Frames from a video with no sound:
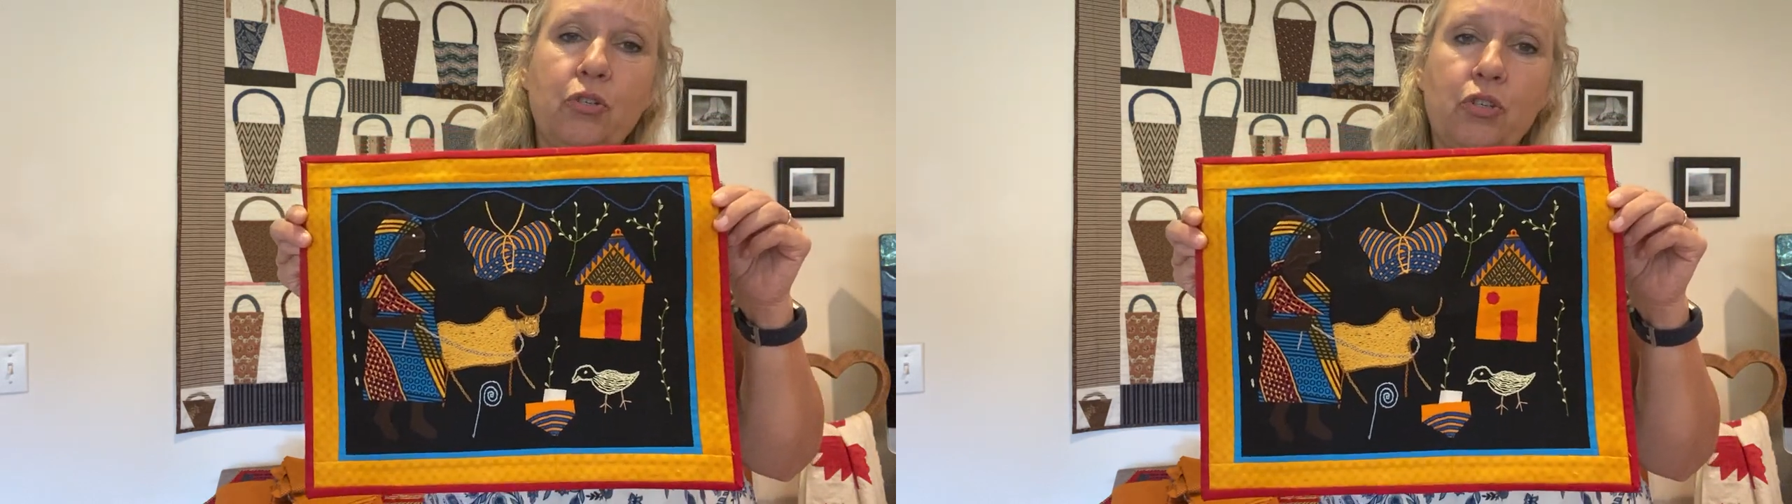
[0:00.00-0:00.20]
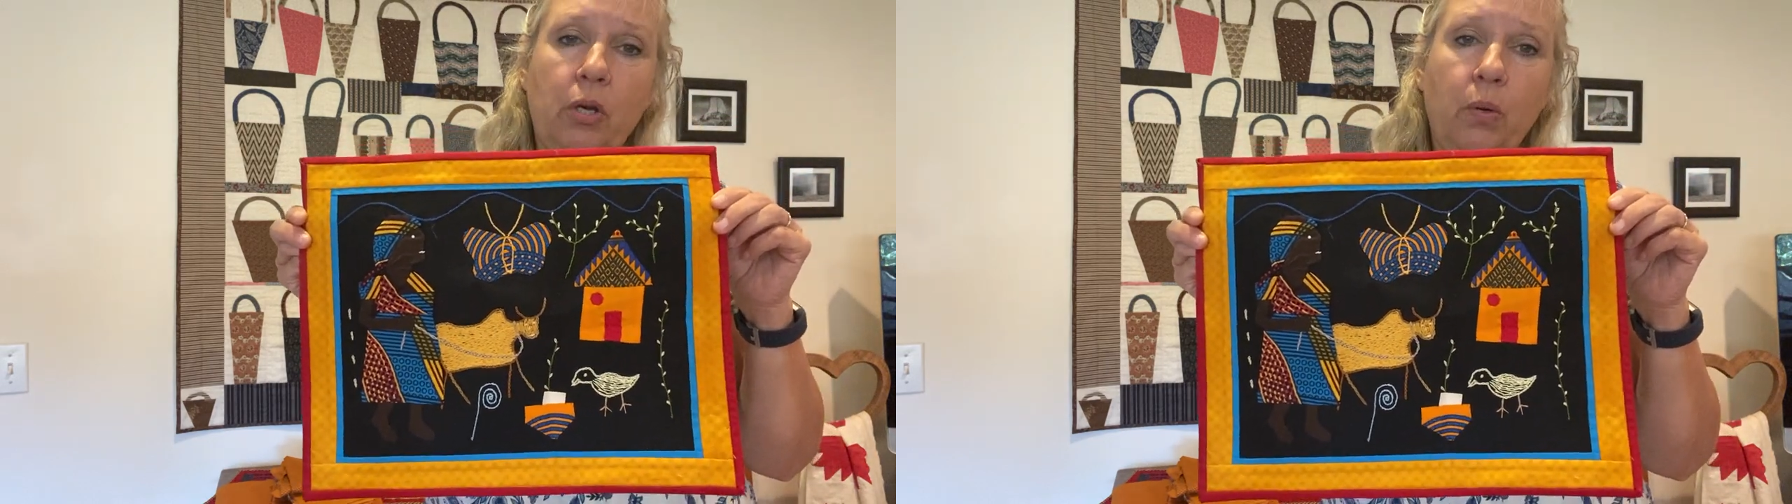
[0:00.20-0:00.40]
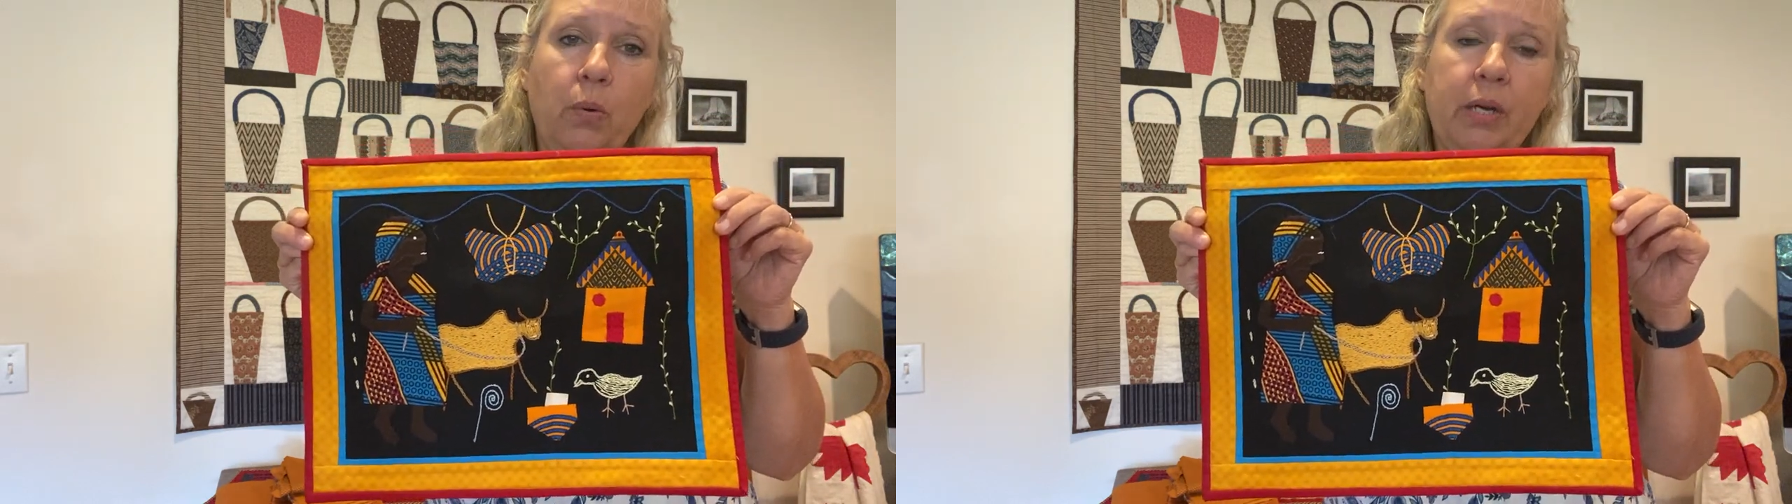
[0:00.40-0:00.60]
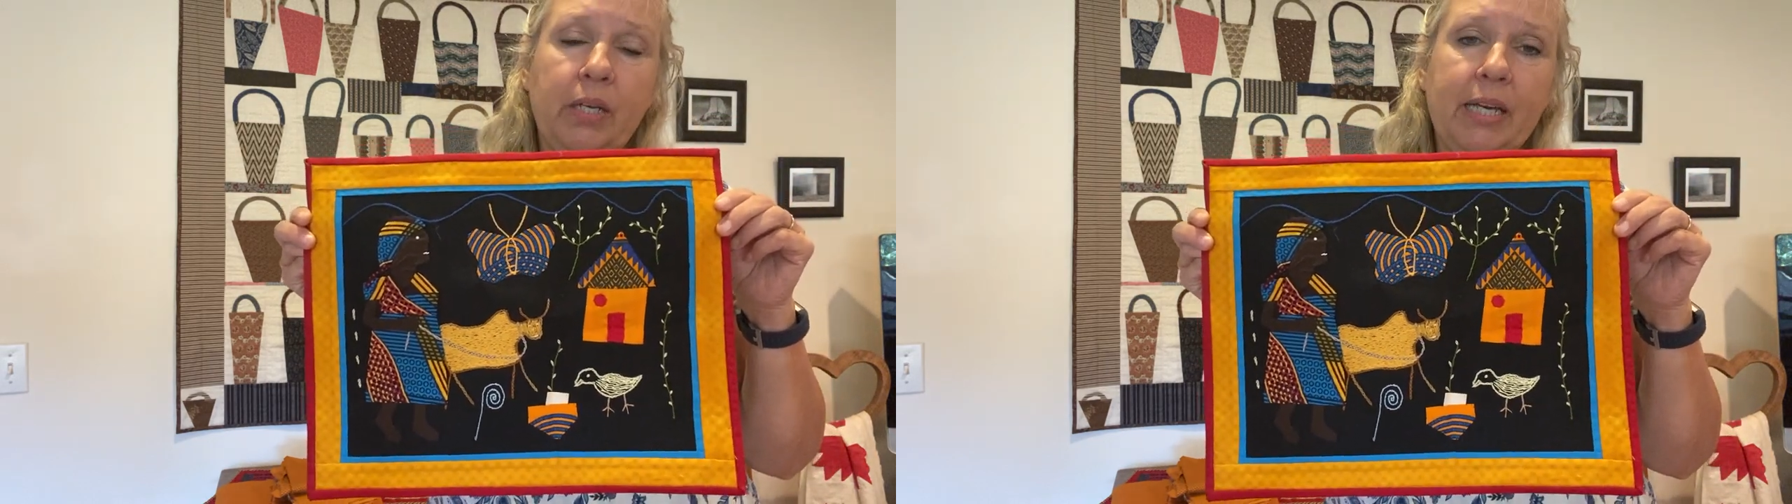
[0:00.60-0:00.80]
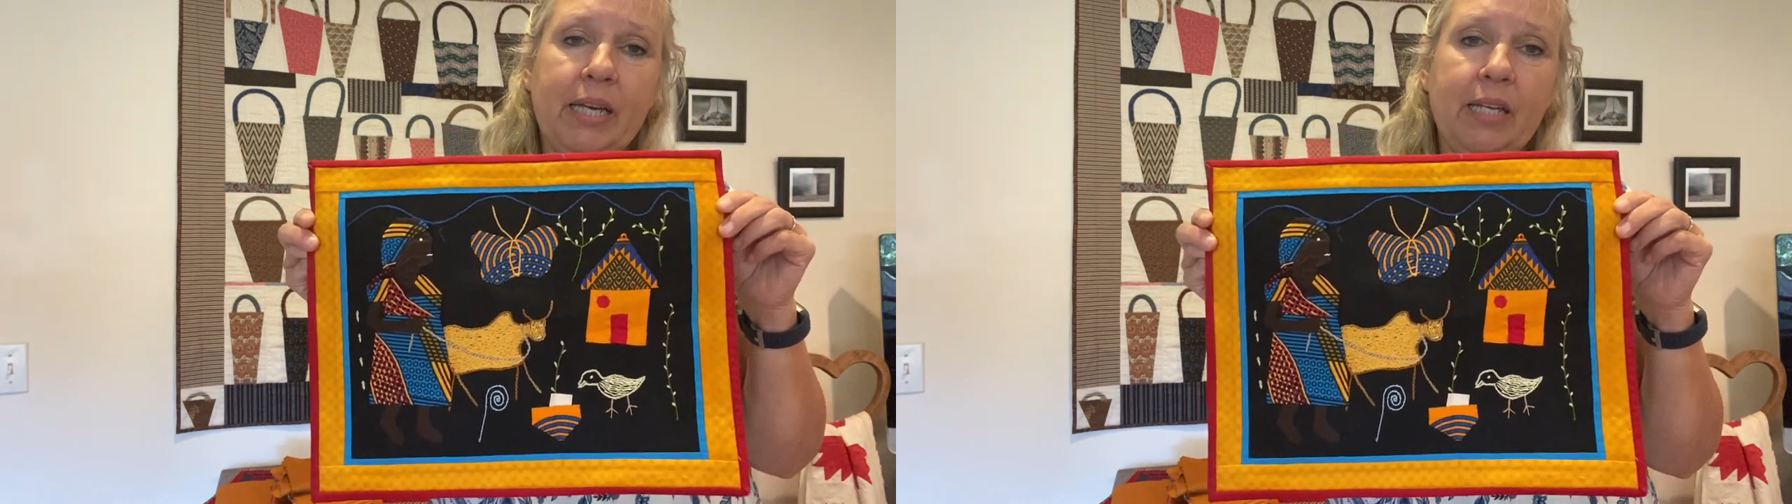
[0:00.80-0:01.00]
show and
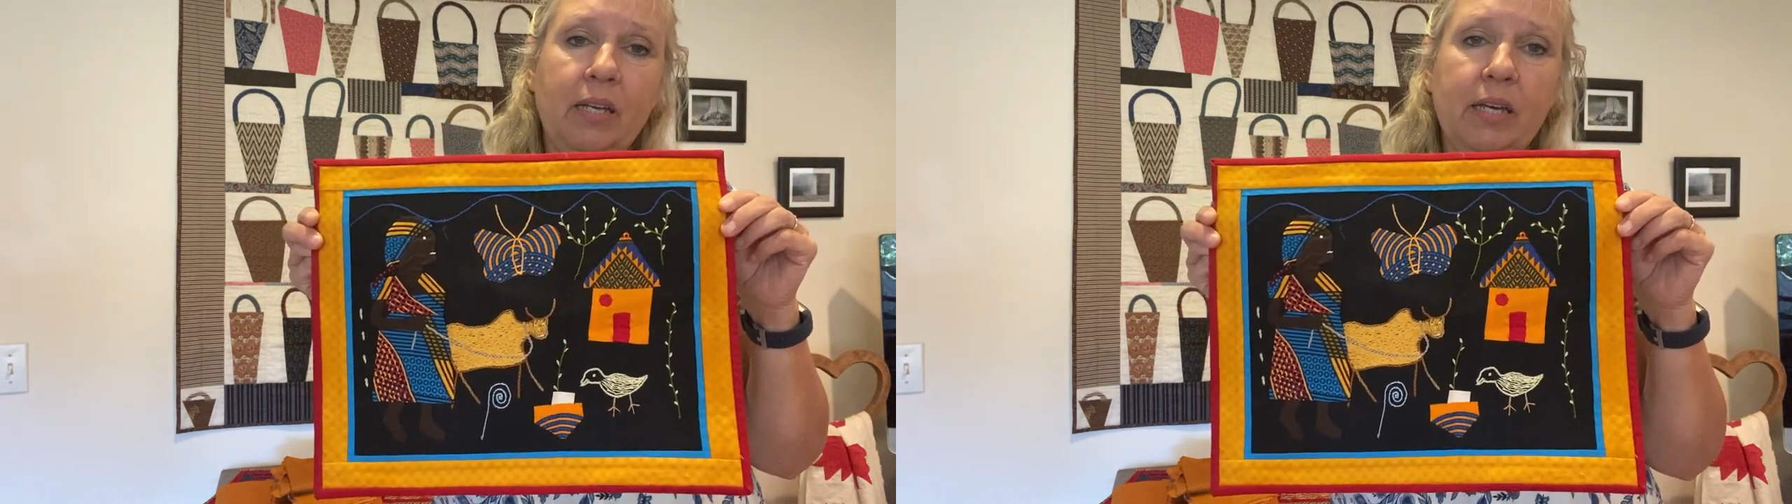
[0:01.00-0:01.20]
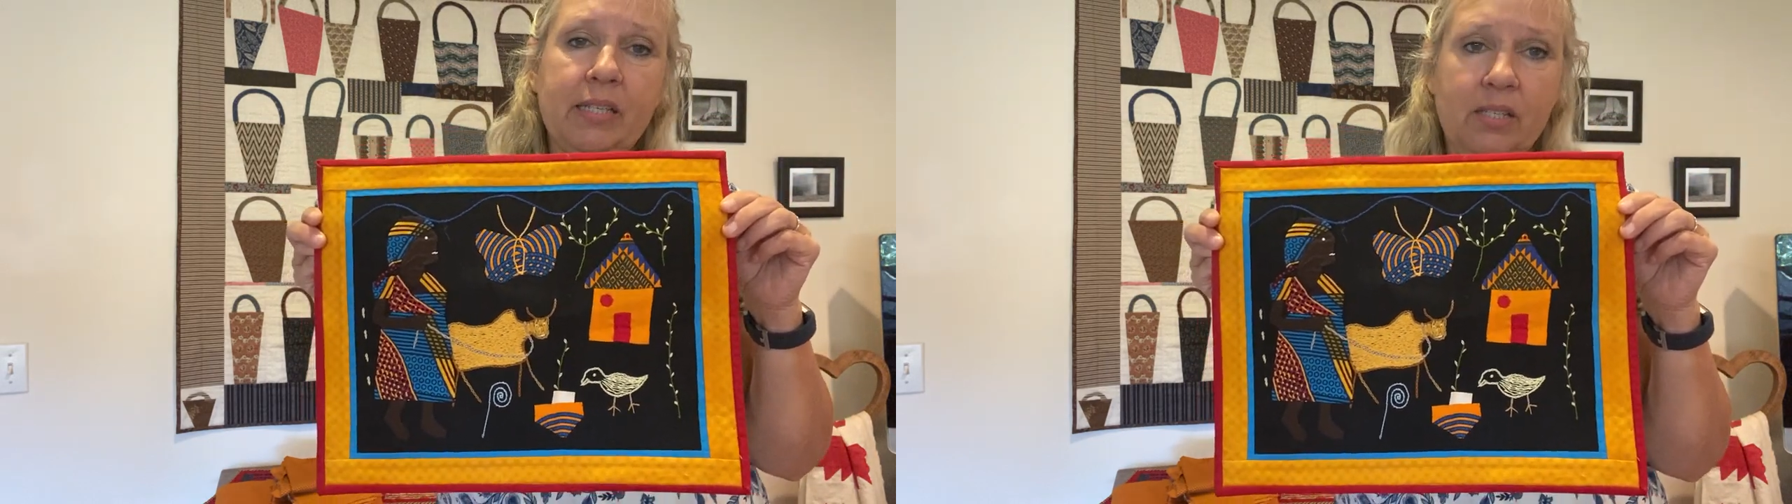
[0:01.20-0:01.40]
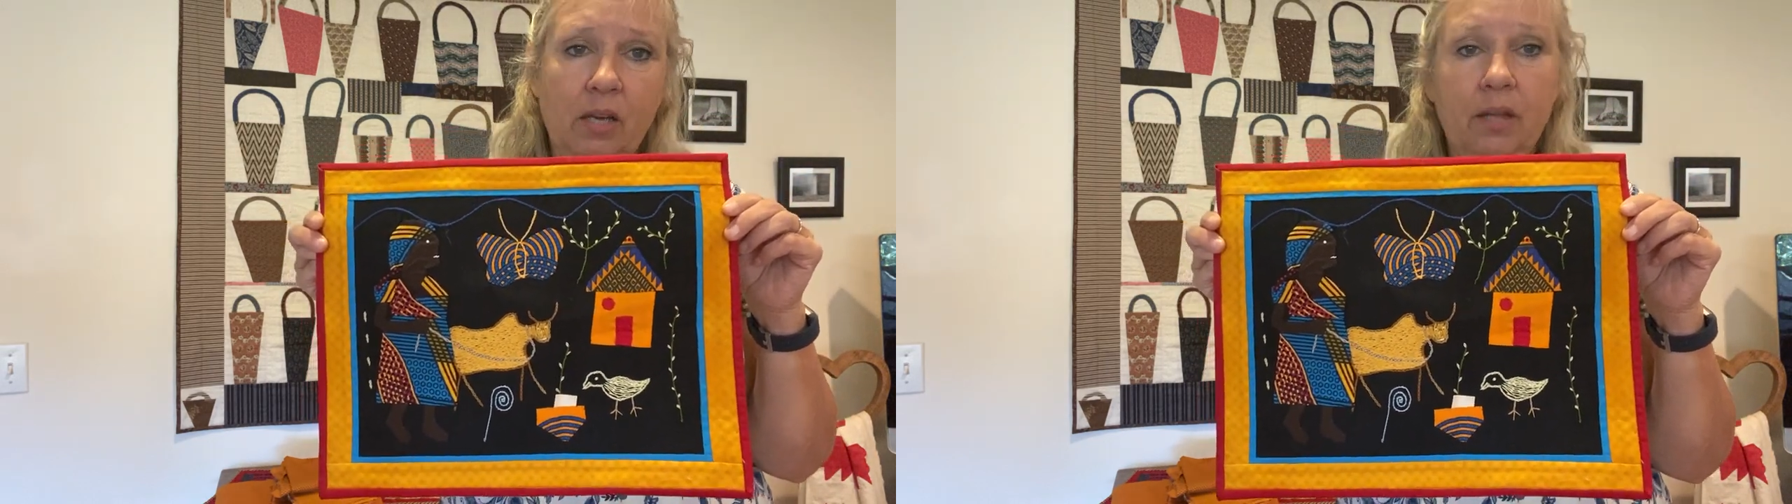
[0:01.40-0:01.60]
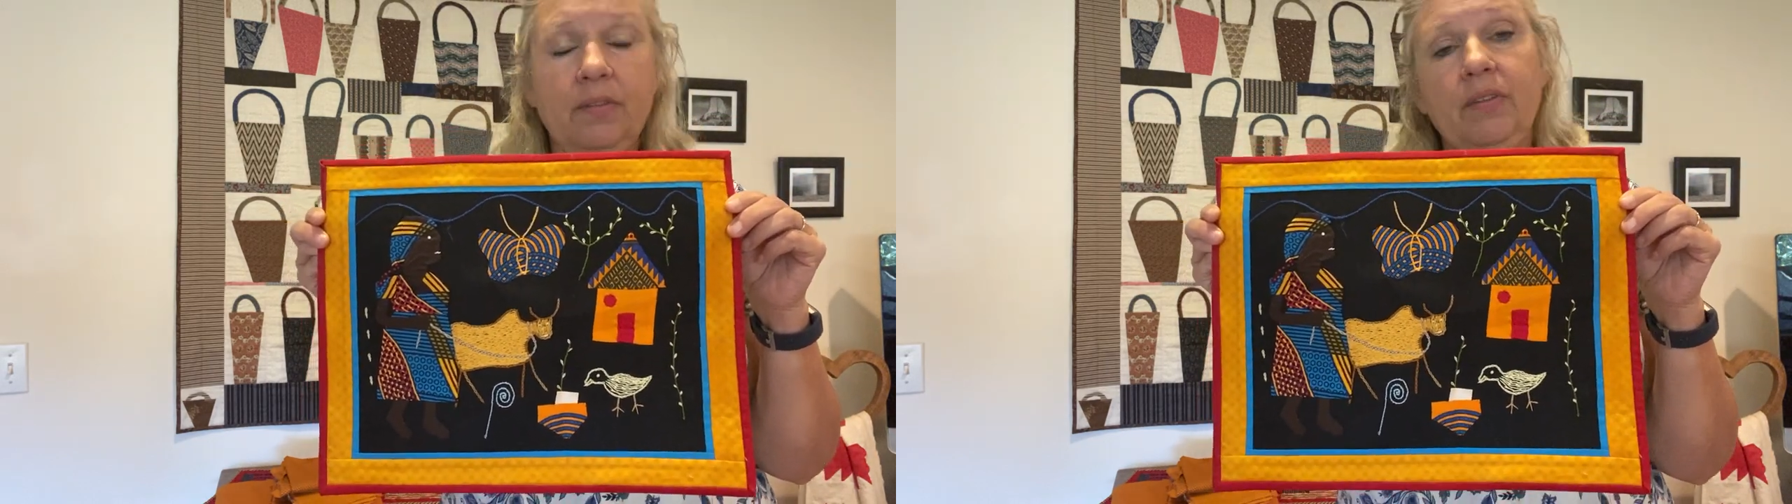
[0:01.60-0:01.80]
I had, I saw that